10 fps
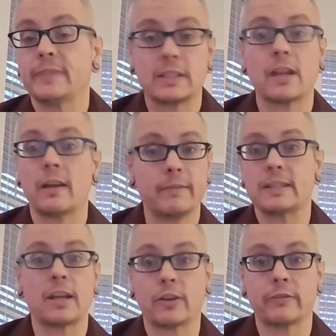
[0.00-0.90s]
it's not, it's
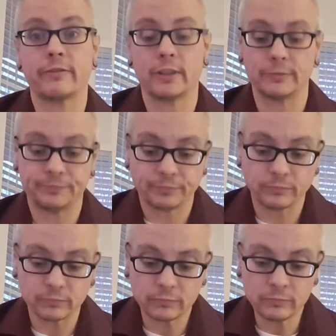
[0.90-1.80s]
not good for you.
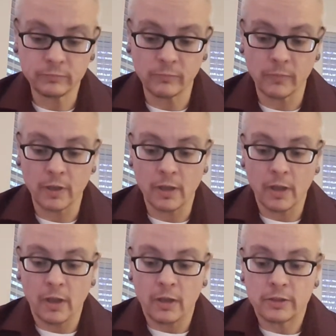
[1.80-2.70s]

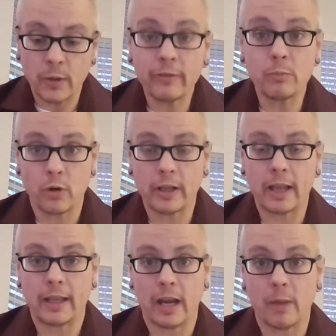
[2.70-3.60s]
So every morning I
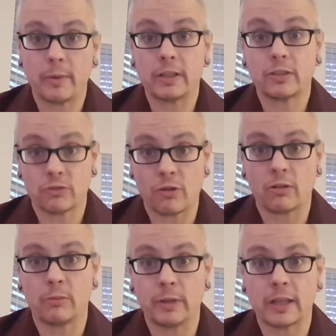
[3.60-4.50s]
get up and it's a
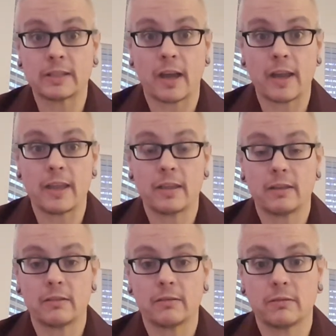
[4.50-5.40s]
struggle because I,
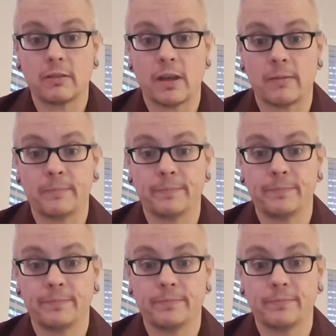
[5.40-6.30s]
um,
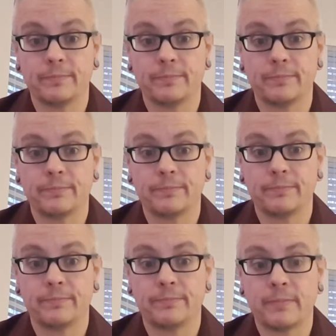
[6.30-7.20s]

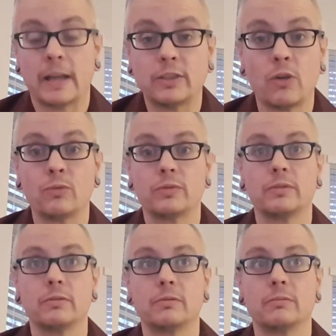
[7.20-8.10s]
I don't
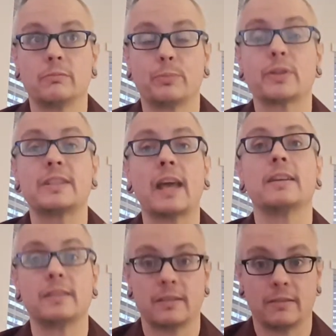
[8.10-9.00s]

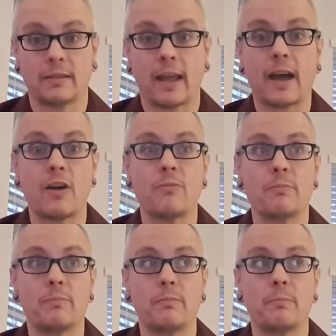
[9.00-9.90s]
present how
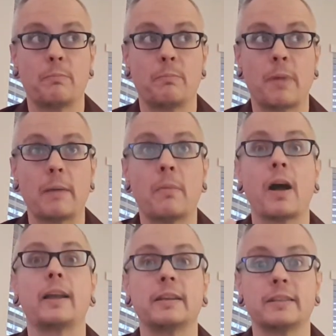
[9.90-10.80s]
my
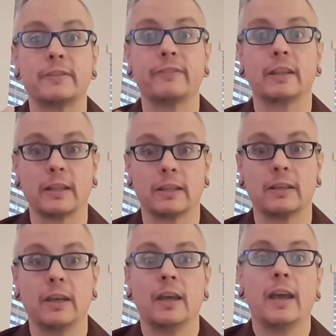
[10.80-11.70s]
mind is feeling.
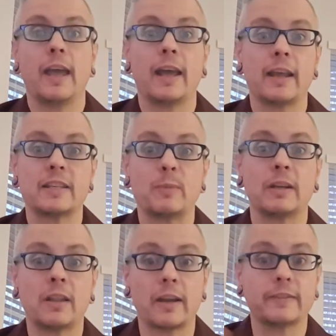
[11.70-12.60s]
And I spend
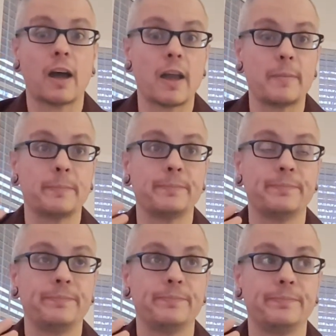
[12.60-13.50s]
a lot of time
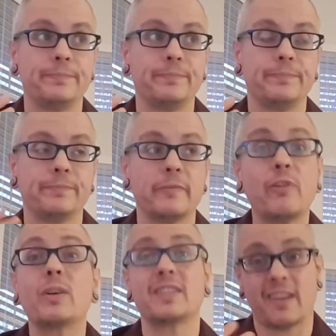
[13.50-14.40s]

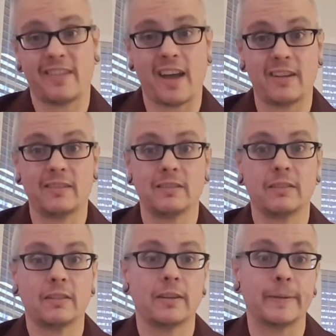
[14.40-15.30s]
focused on that.
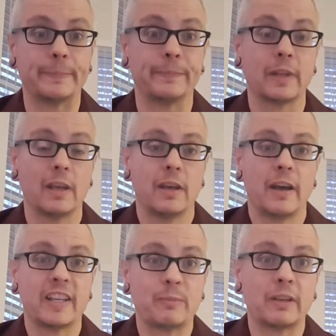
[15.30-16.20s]
Um,
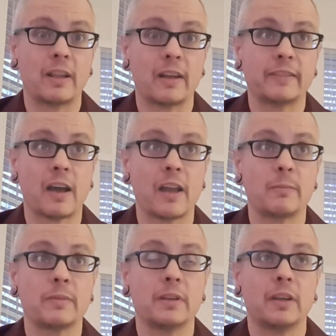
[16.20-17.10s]
I spend a lot of
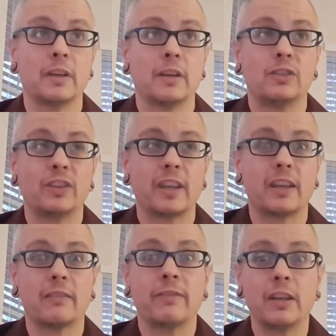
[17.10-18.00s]
time looking
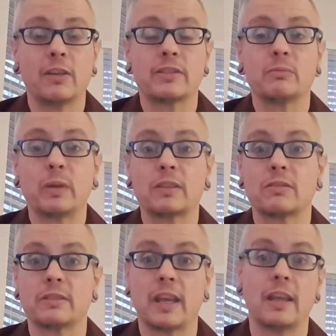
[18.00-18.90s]
at videos and
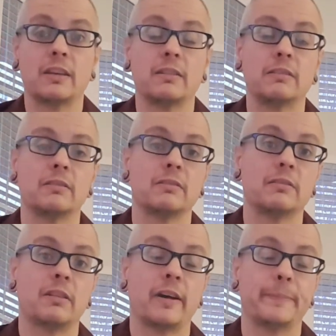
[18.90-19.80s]
pictures and
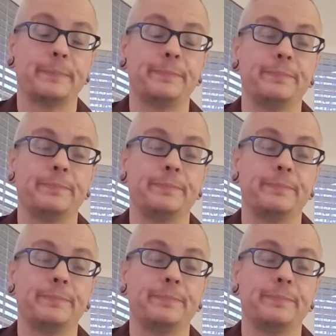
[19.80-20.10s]
um,